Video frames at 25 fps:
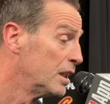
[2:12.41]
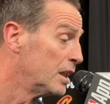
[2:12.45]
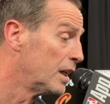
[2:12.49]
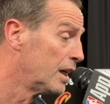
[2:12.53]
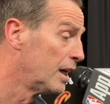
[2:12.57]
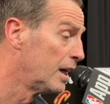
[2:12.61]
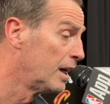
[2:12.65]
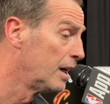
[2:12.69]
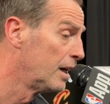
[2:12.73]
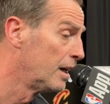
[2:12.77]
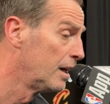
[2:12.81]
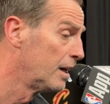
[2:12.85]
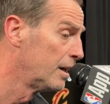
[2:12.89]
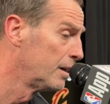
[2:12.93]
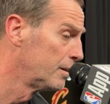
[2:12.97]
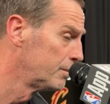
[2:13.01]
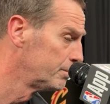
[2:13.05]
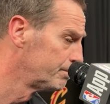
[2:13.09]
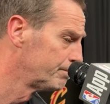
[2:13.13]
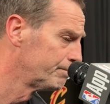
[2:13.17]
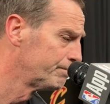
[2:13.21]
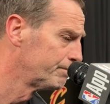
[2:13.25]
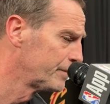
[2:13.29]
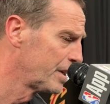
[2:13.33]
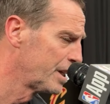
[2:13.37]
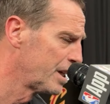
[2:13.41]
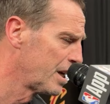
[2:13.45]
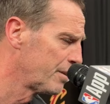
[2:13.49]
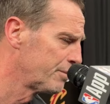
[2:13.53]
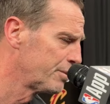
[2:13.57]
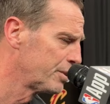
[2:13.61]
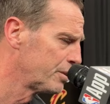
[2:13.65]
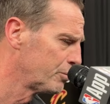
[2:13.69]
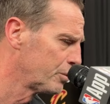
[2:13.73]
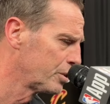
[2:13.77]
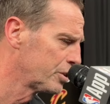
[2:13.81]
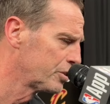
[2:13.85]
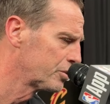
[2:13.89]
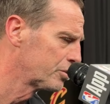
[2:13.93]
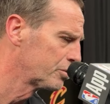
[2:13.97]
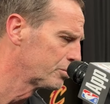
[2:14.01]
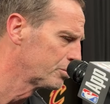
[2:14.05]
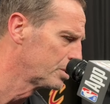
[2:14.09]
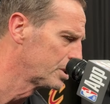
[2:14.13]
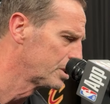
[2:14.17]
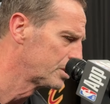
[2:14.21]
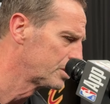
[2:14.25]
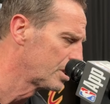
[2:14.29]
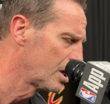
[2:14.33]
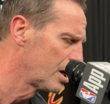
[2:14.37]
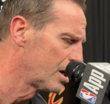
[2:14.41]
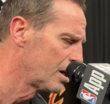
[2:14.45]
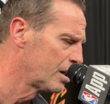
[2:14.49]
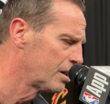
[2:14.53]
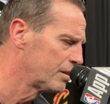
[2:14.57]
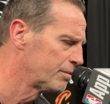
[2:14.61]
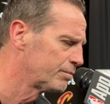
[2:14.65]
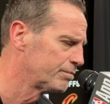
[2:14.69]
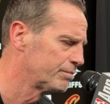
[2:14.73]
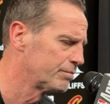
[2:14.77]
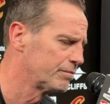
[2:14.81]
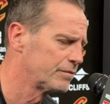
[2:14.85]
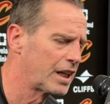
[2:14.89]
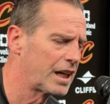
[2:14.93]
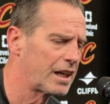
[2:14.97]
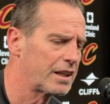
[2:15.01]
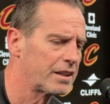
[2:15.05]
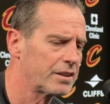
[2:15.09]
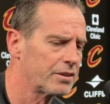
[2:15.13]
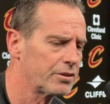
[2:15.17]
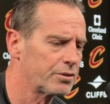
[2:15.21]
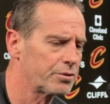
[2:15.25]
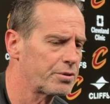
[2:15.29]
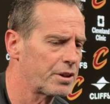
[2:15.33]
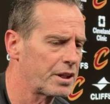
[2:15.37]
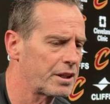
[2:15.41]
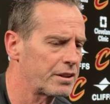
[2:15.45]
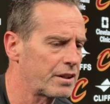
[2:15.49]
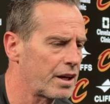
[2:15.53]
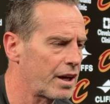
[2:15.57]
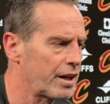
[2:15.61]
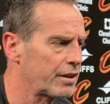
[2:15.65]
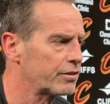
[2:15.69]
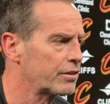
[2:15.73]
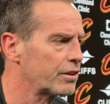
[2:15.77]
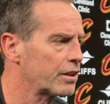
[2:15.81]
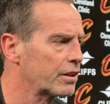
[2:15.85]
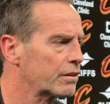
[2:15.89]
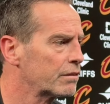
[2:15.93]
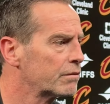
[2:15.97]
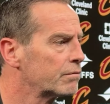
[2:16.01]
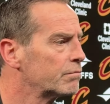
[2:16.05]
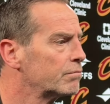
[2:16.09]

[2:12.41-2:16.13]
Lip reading: And Evan was fantastic.